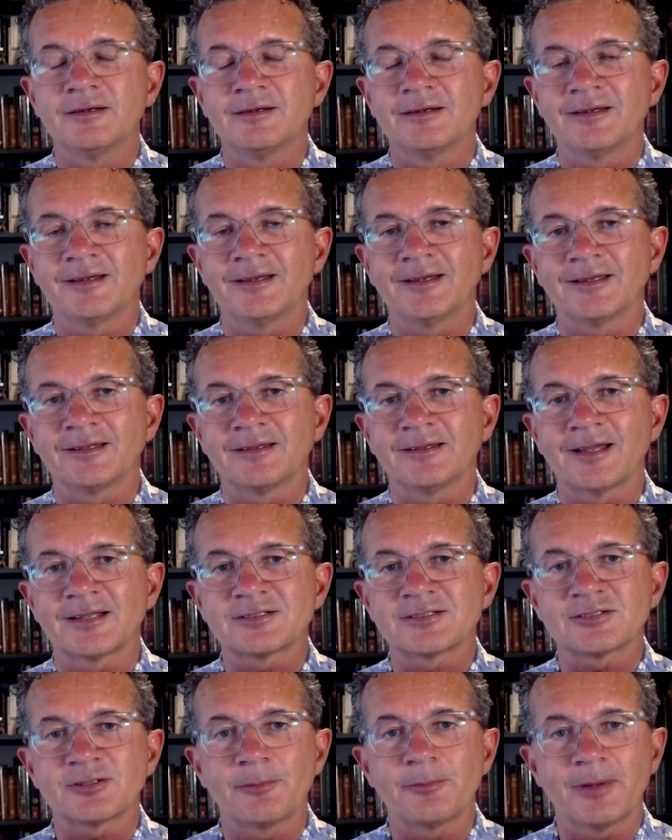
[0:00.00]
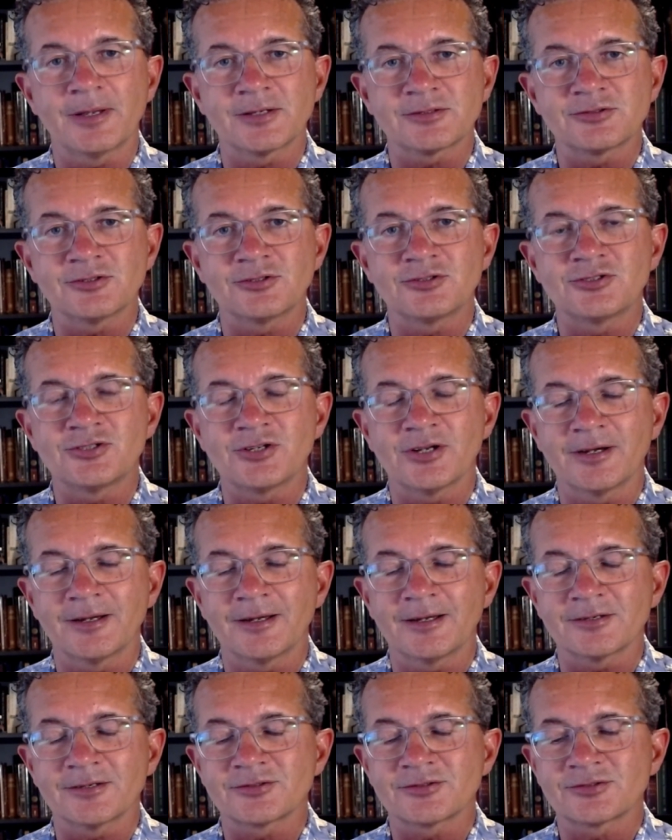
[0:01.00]
And that's the message to us.
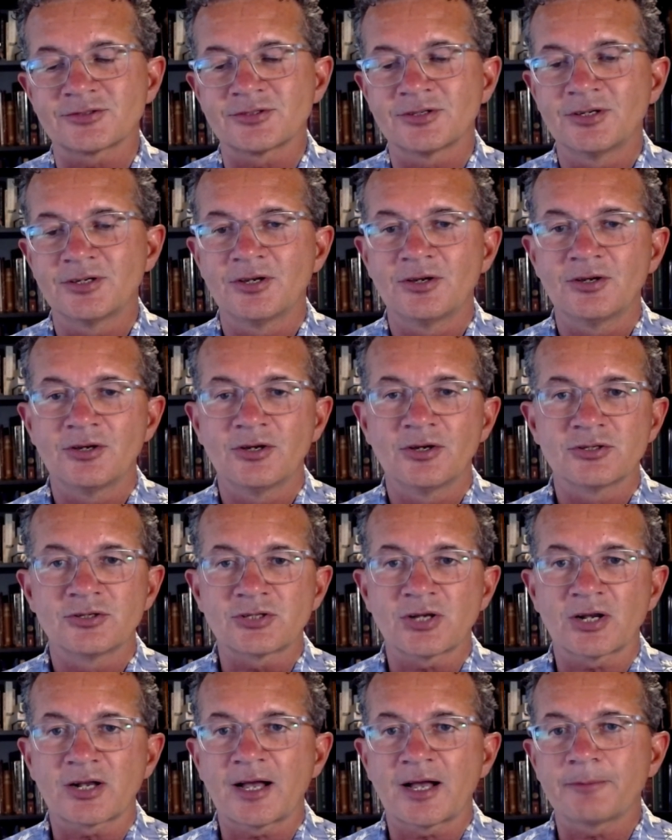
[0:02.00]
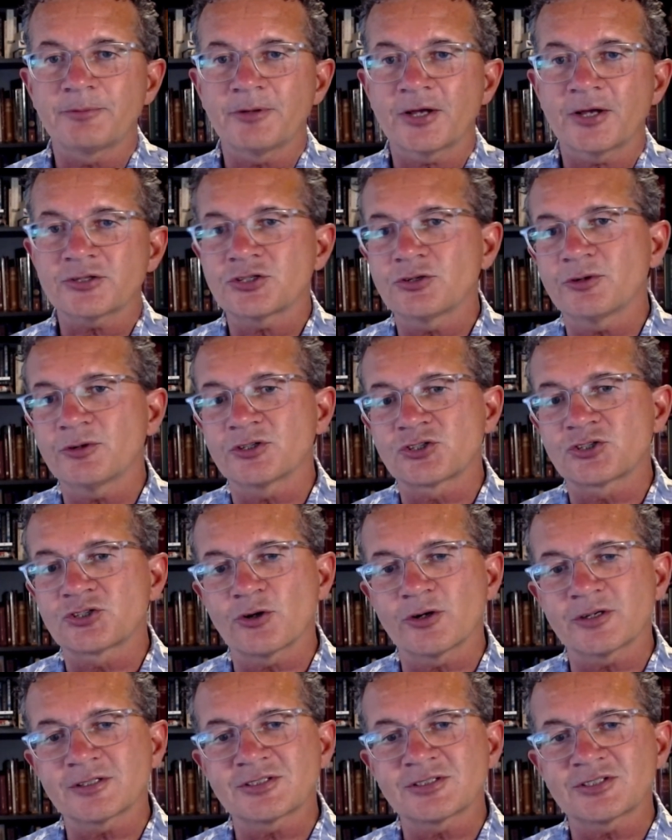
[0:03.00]
So God bless you. A short
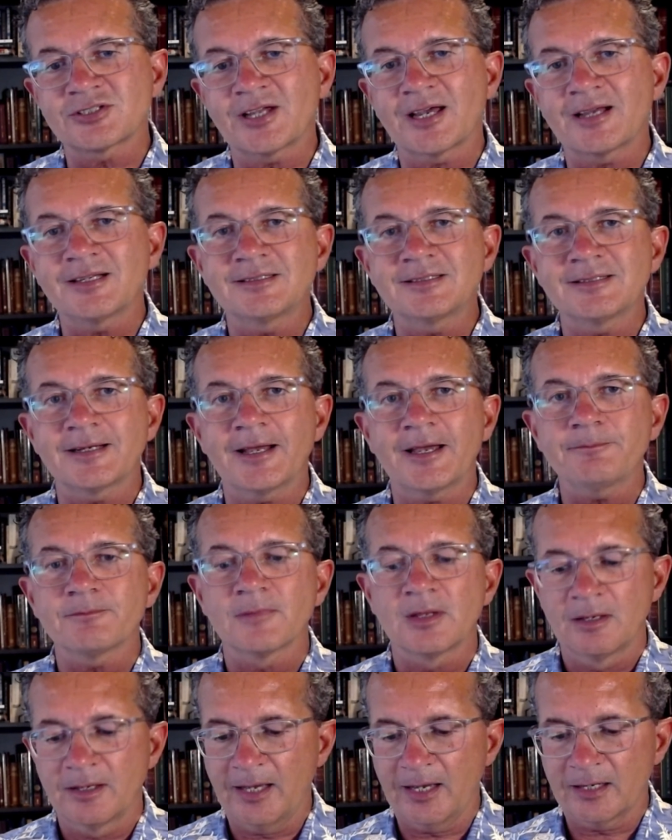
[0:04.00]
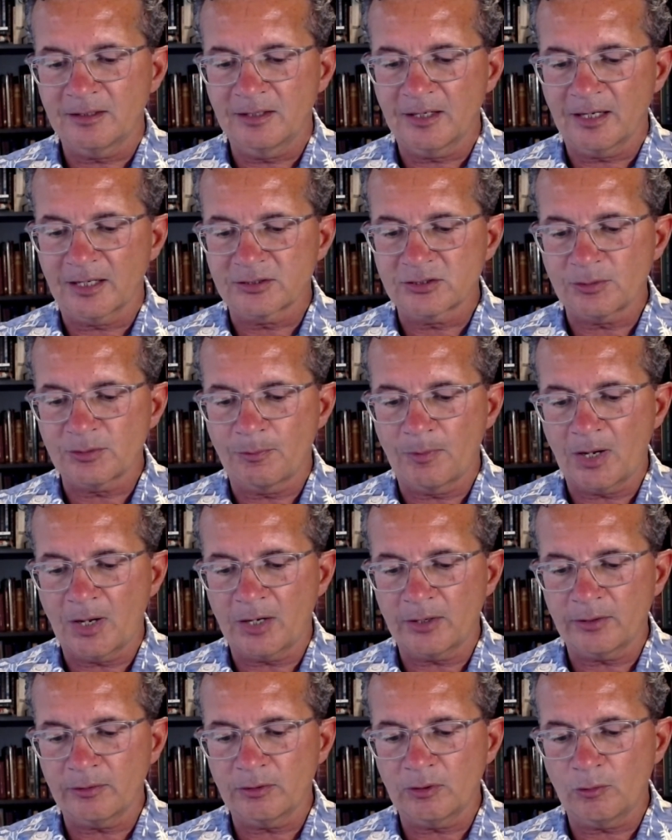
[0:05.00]
study today. And
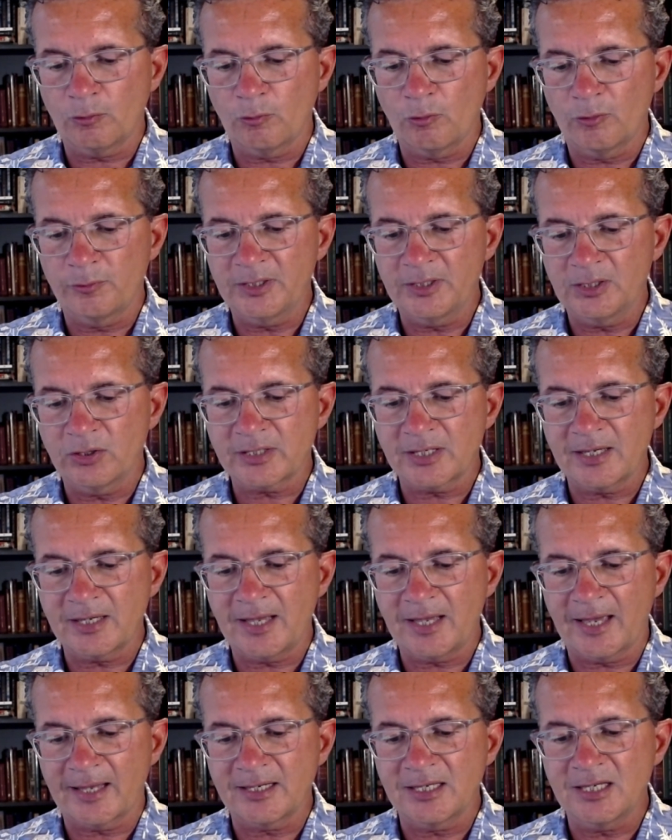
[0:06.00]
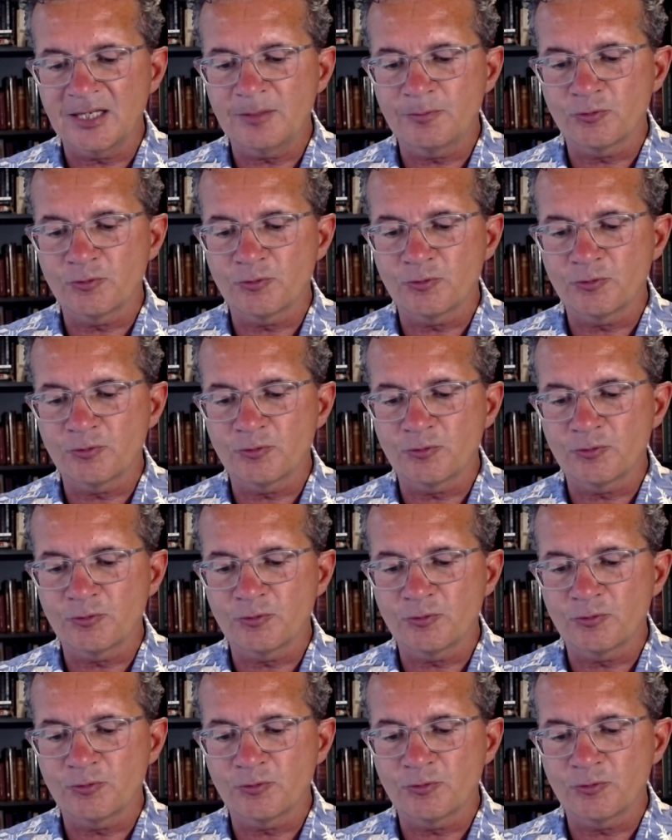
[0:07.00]
tomorrow we'll be looking at Hebrews